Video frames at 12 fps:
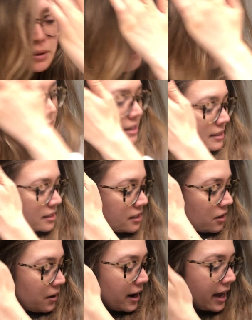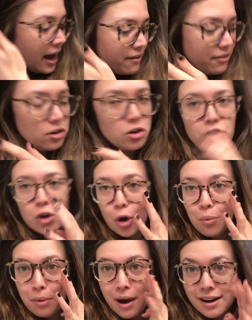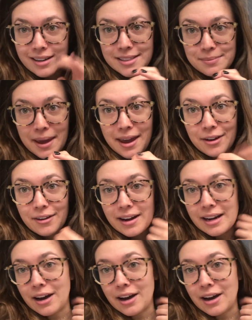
We've got this. So I have no product in my hair right